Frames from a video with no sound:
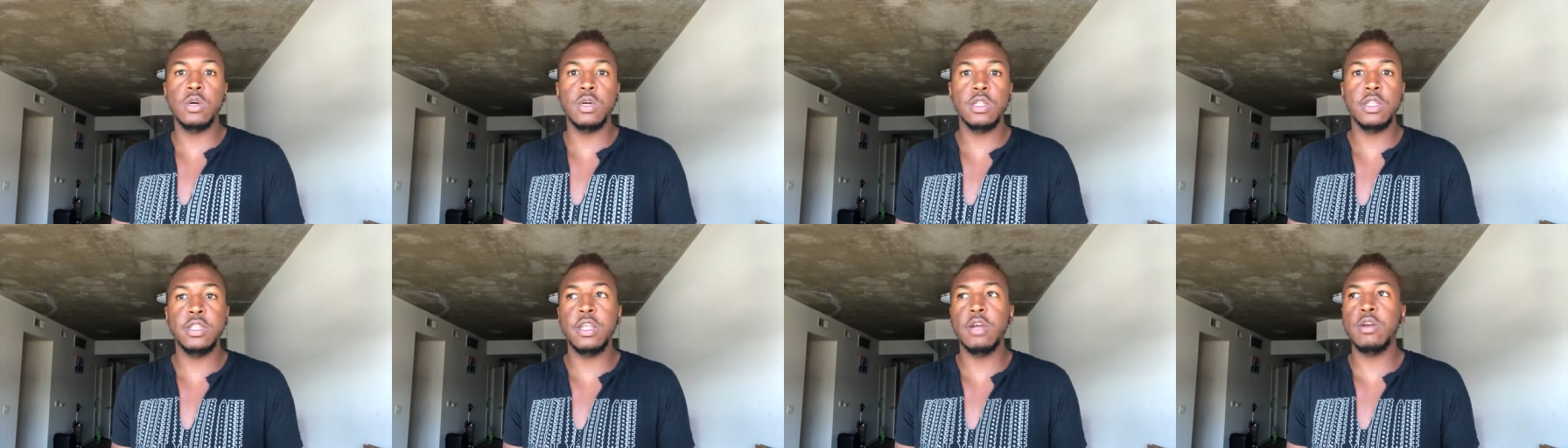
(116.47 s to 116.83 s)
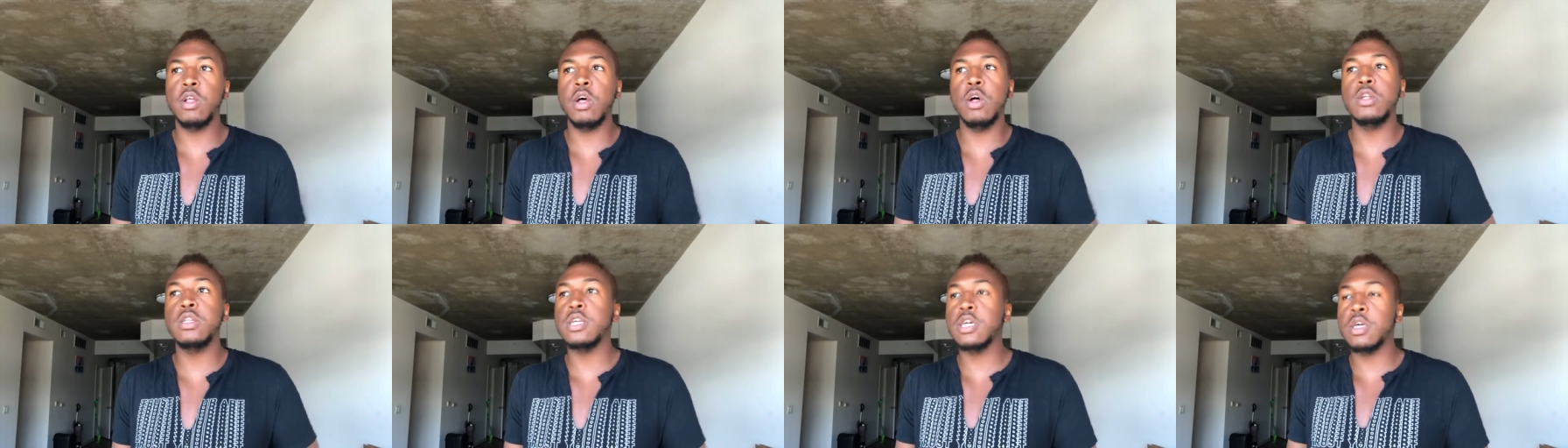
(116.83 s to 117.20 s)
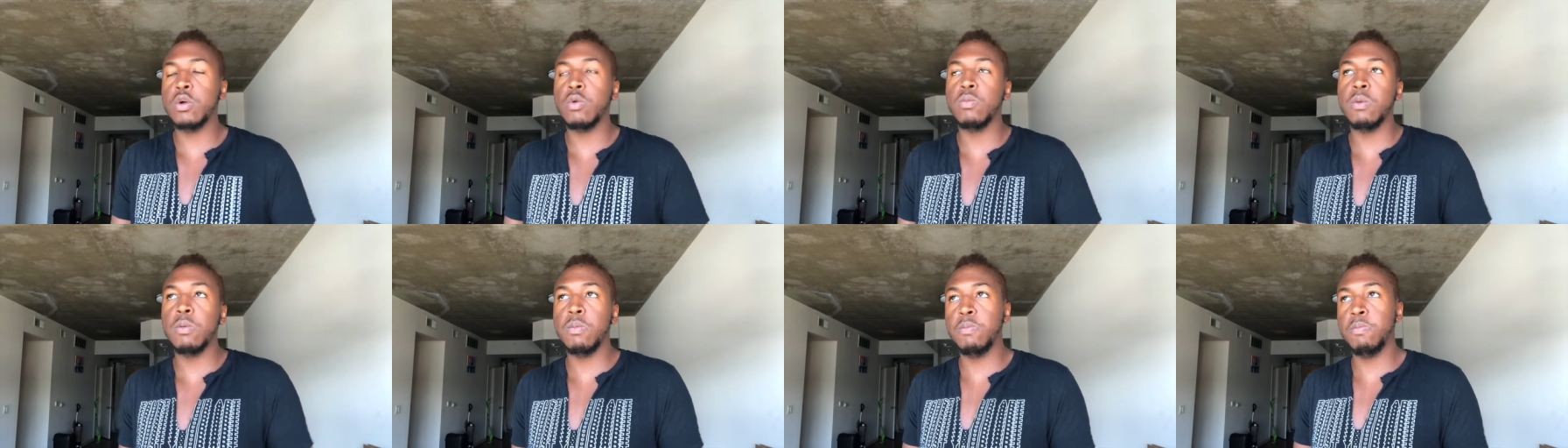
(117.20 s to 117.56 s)
or they're the only
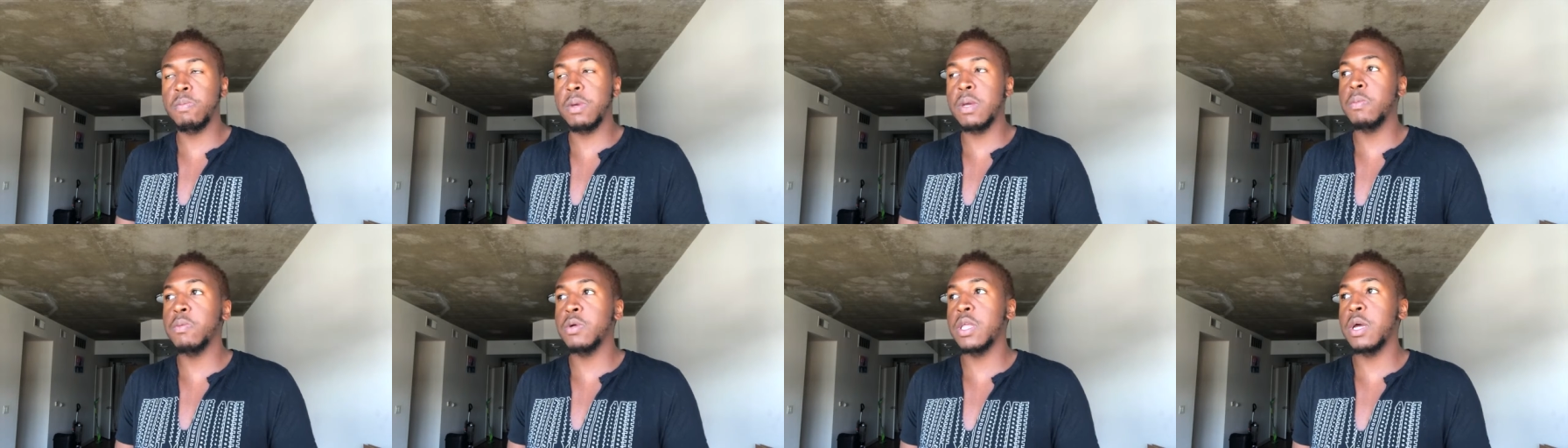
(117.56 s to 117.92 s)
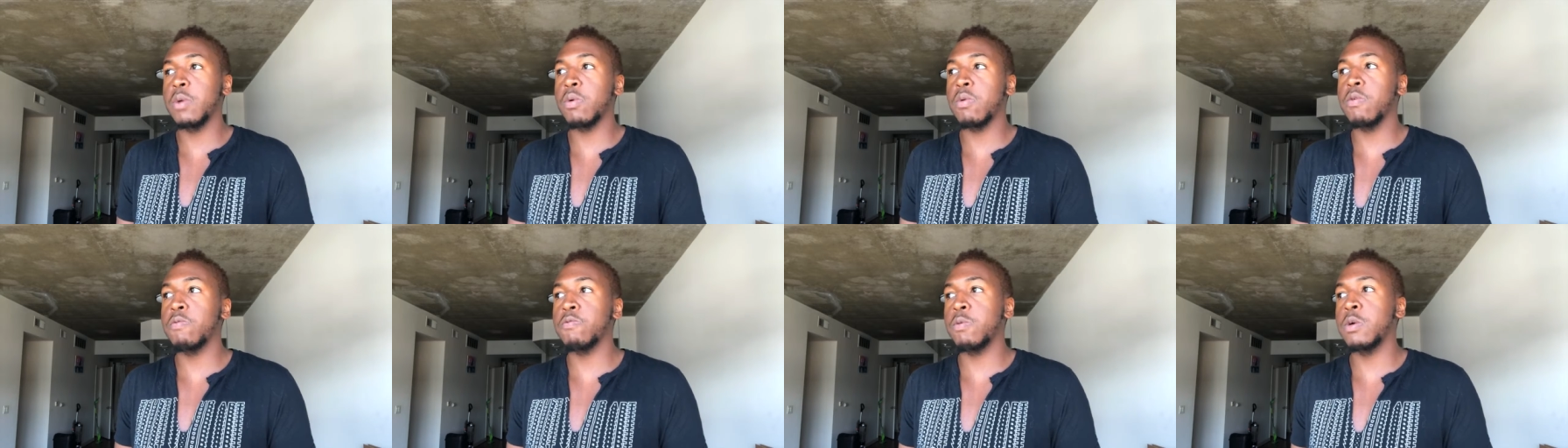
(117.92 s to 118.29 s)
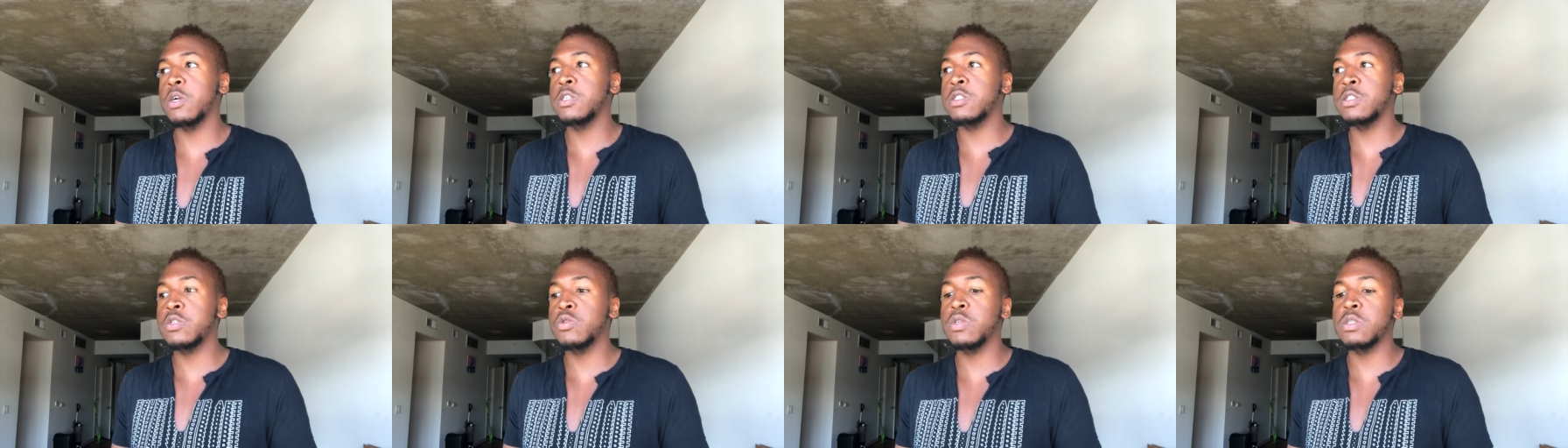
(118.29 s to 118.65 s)
group of people that were
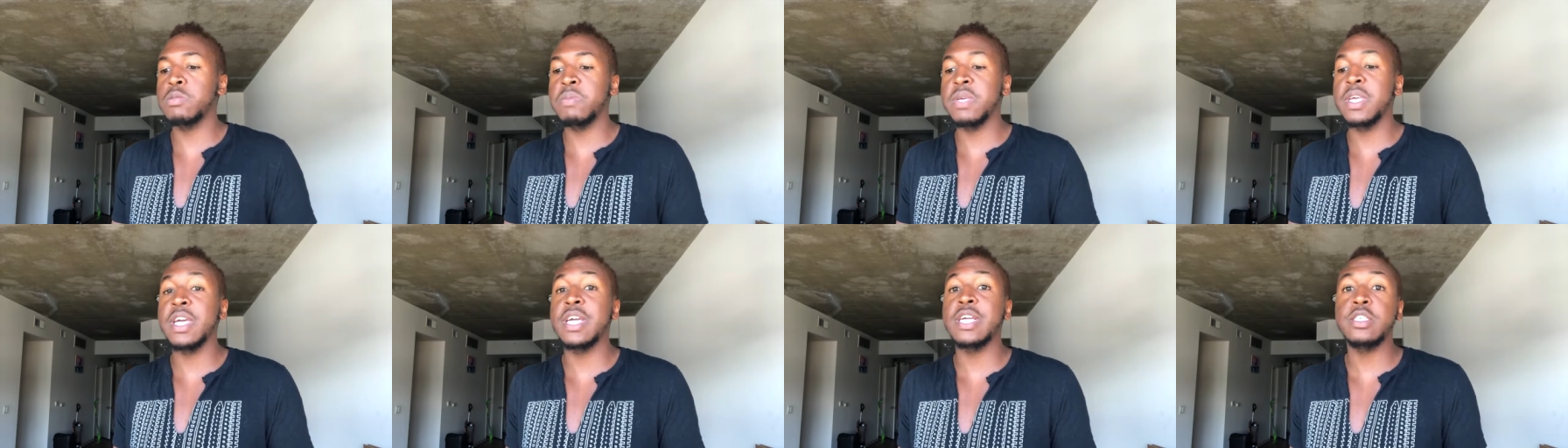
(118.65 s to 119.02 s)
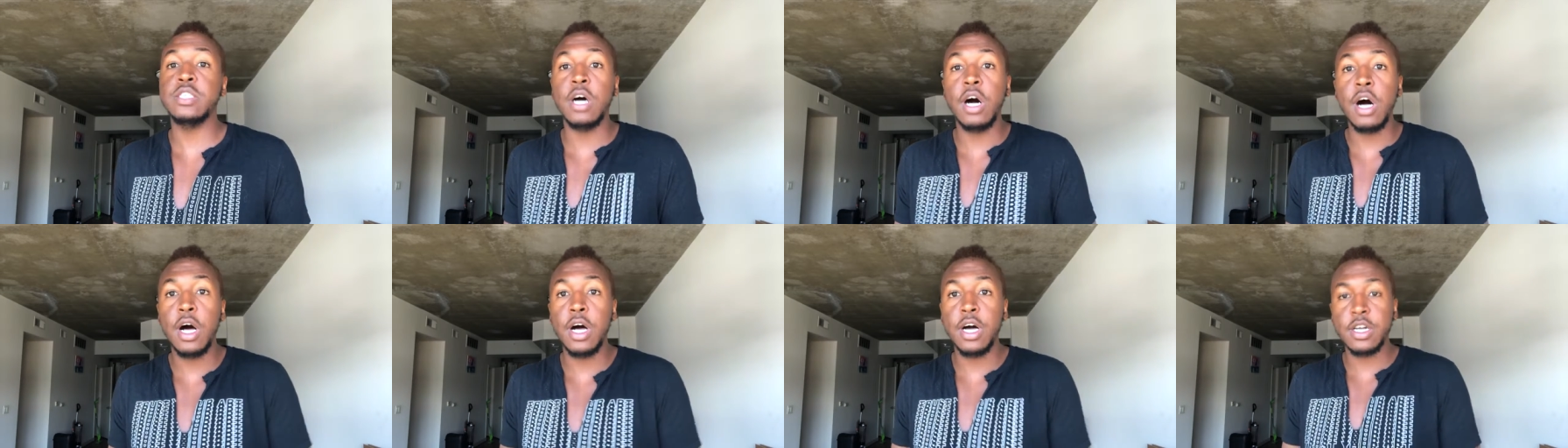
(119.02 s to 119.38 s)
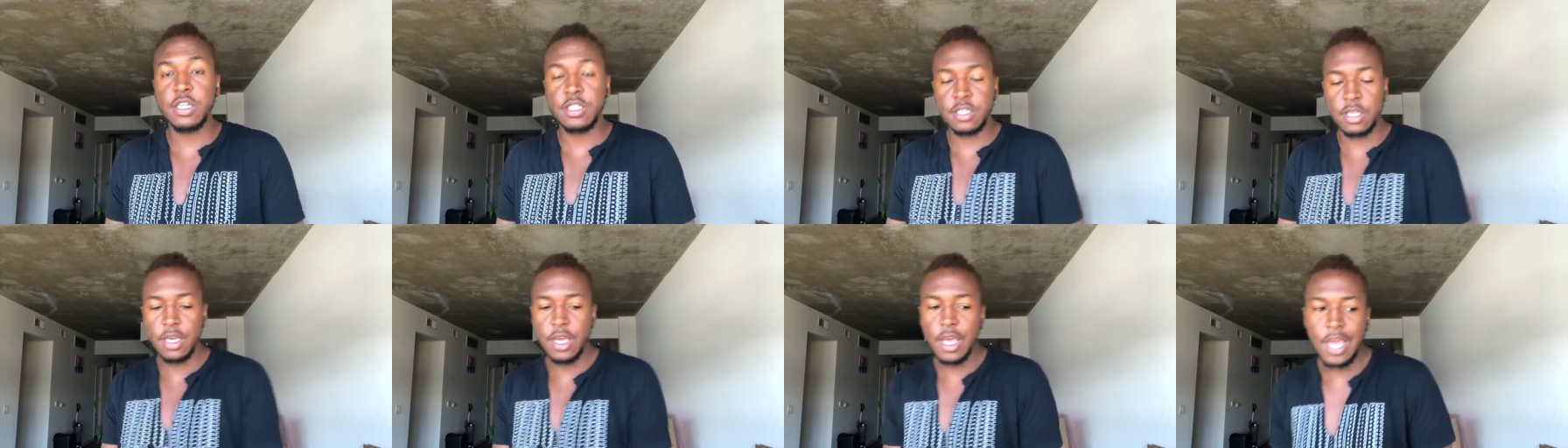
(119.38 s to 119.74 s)
referred to as being
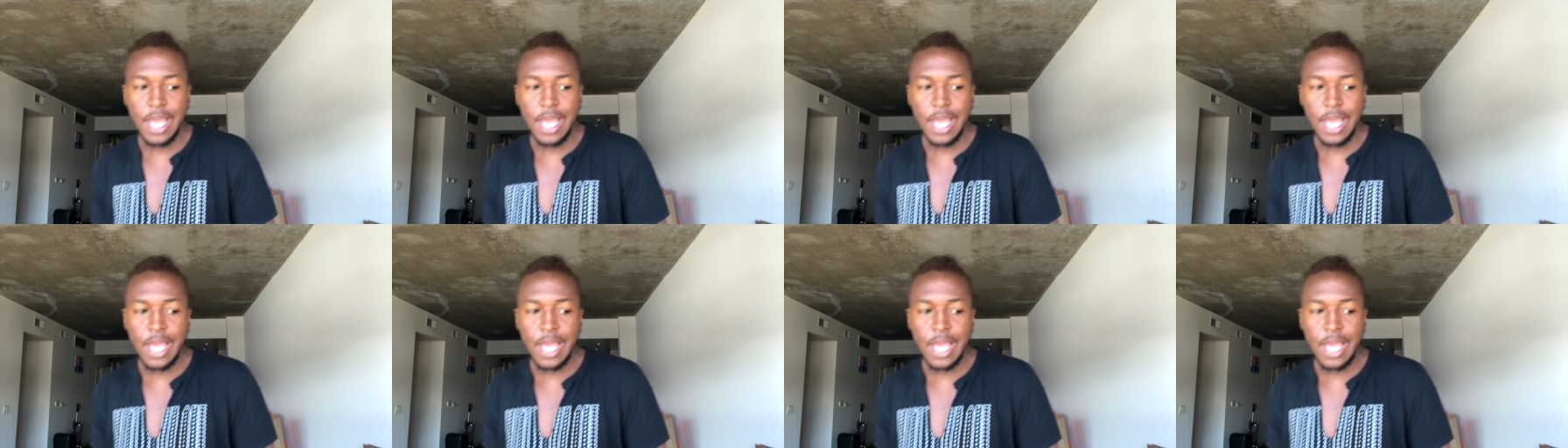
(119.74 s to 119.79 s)
dogs.